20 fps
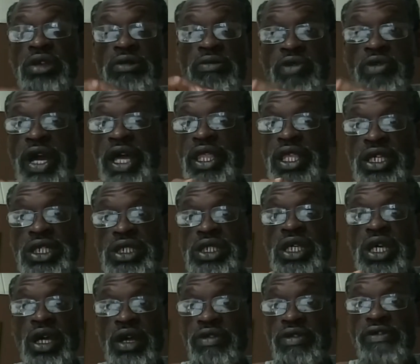you, breath is
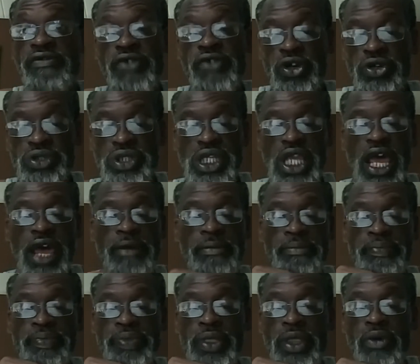the first step,
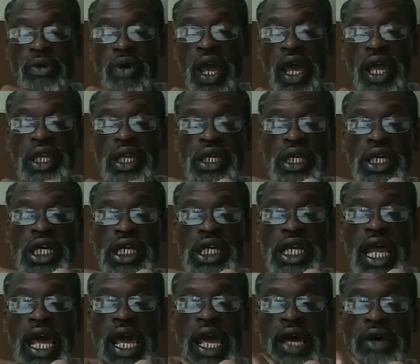right?
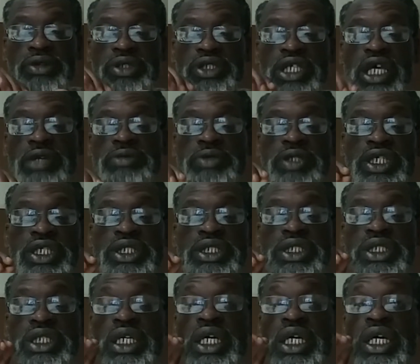Now,
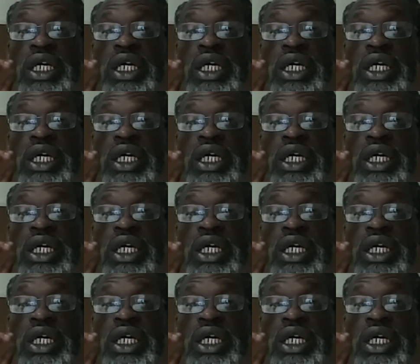substance